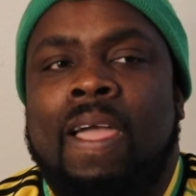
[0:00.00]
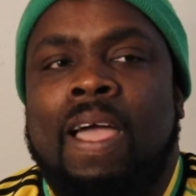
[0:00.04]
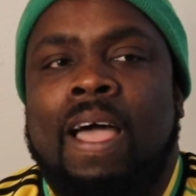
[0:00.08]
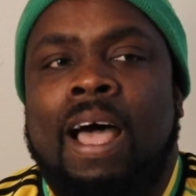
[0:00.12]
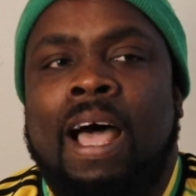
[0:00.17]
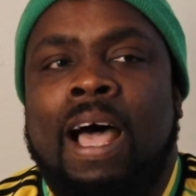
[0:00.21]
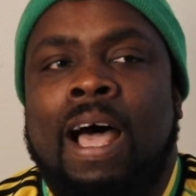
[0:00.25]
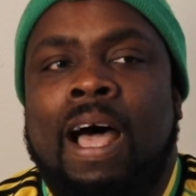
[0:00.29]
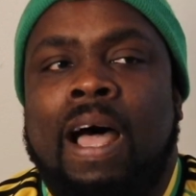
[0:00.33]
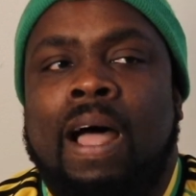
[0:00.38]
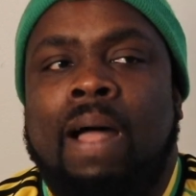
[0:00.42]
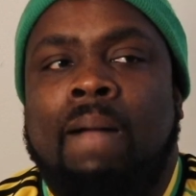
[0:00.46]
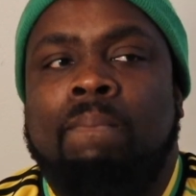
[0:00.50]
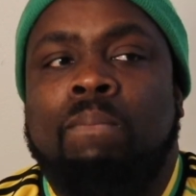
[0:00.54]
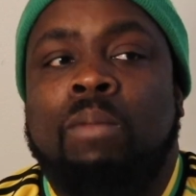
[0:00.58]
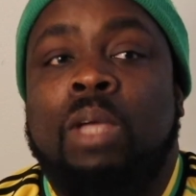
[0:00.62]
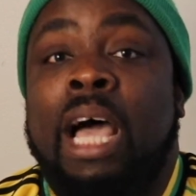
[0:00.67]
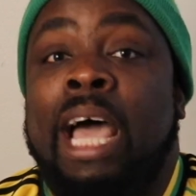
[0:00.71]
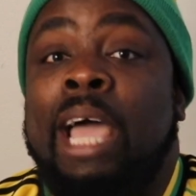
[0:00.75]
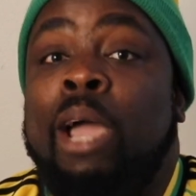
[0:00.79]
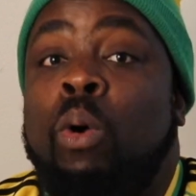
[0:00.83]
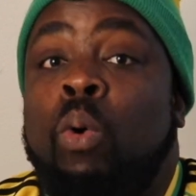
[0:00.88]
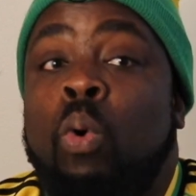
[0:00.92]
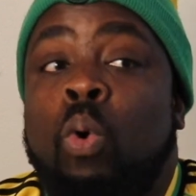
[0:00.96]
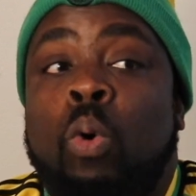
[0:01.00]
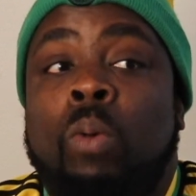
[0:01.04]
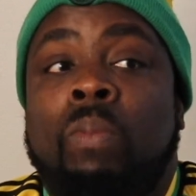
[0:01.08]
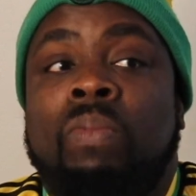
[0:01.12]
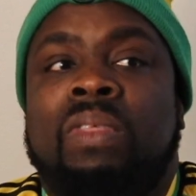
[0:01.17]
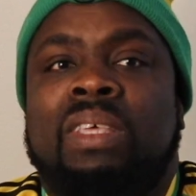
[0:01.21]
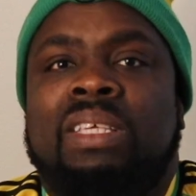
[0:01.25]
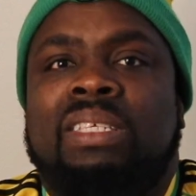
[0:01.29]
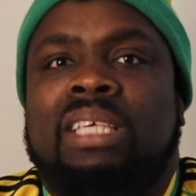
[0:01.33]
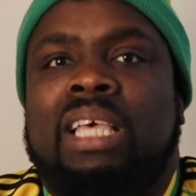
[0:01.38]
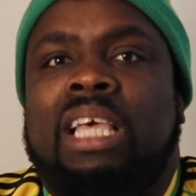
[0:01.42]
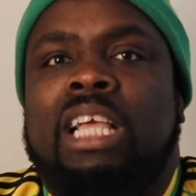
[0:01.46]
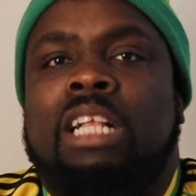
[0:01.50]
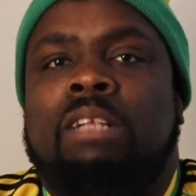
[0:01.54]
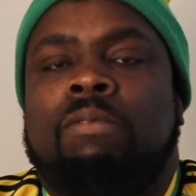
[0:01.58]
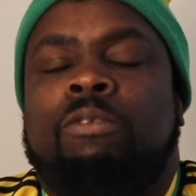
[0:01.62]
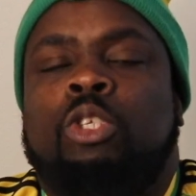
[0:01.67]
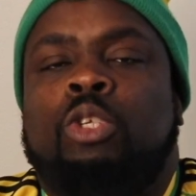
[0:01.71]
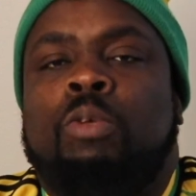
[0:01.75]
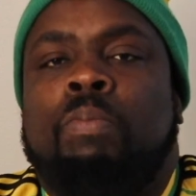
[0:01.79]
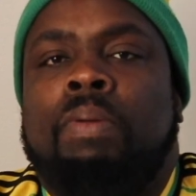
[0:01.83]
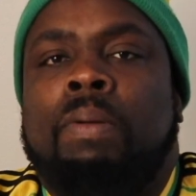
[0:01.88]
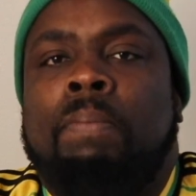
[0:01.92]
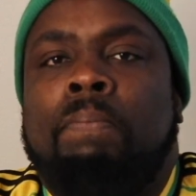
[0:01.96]
I hope this helps
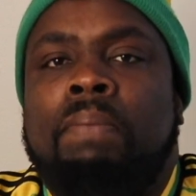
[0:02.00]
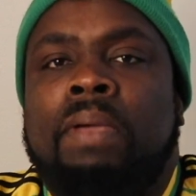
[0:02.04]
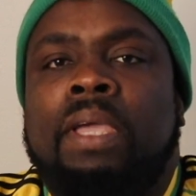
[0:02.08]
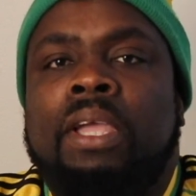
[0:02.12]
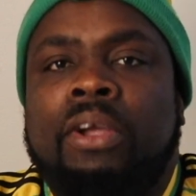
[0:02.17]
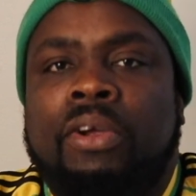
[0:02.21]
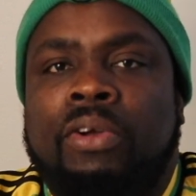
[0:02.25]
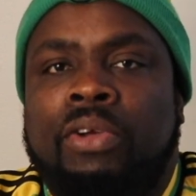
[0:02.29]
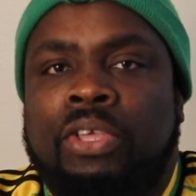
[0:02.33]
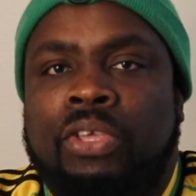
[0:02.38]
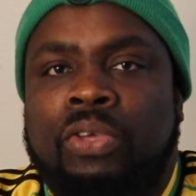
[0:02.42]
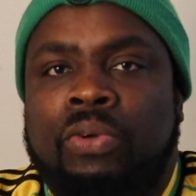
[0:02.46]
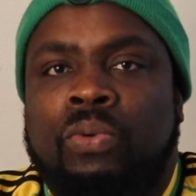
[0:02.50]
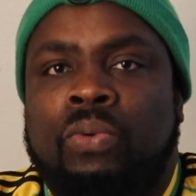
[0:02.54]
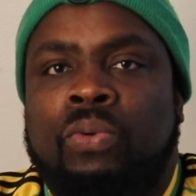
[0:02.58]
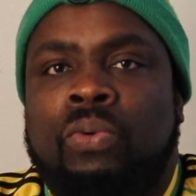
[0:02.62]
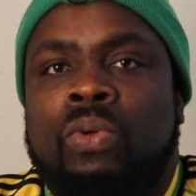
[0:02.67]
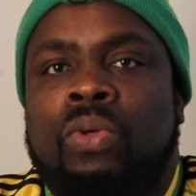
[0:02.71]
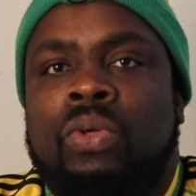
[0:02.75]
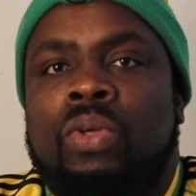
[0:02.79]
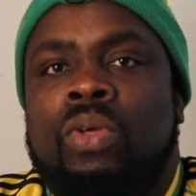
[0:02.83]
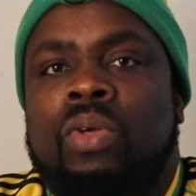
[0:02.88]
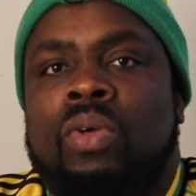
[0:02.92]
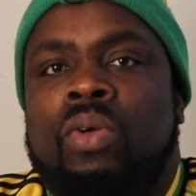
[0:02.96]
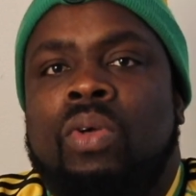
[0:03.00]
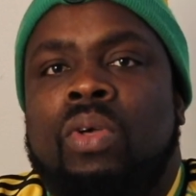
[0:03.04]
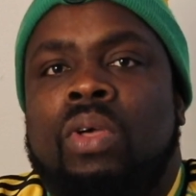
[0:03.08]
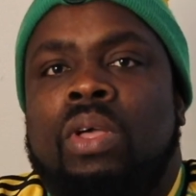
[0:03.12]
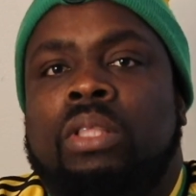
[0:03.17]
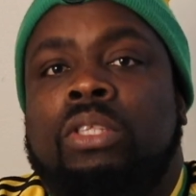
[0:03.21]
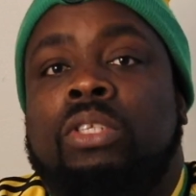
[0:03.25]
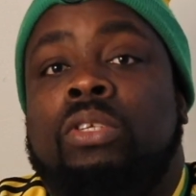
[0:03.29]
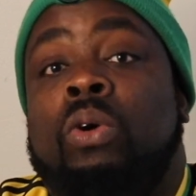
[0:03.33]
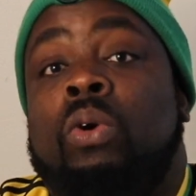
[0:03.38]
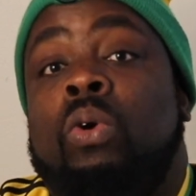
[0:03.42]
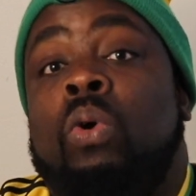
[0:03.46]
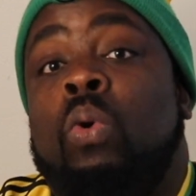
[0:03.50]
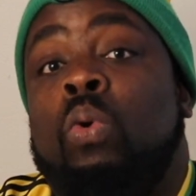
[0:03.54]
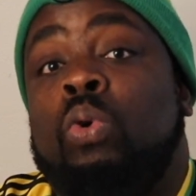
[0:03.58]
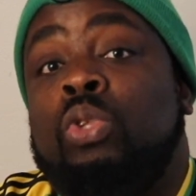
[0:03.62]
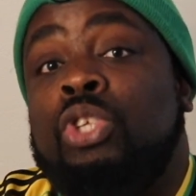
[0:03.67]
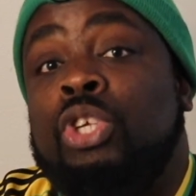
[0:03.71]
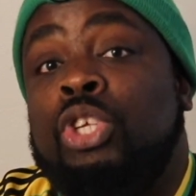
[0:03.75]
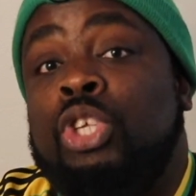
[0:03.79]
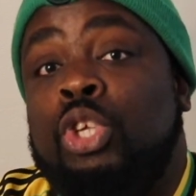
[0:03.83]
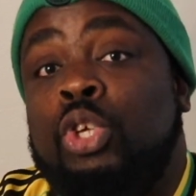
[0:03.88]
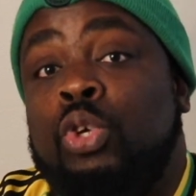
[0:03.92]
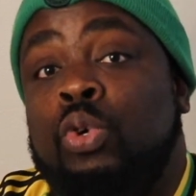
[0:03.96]
to prepare you to go
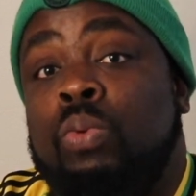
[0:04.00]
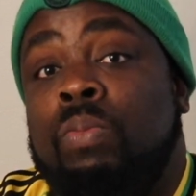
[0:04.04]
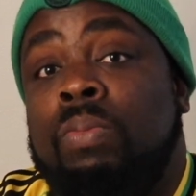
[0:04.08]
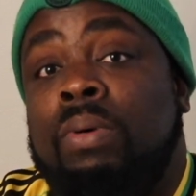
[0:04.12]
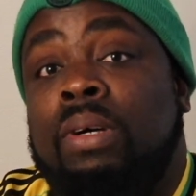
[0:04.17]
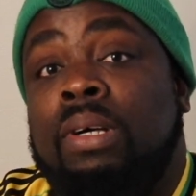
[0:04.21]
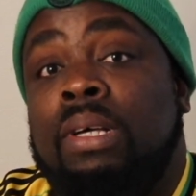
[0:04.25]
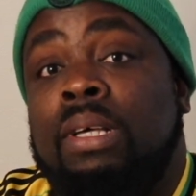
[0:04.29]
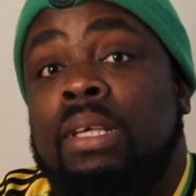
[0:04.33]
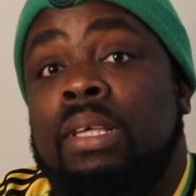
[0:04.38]
to Cuba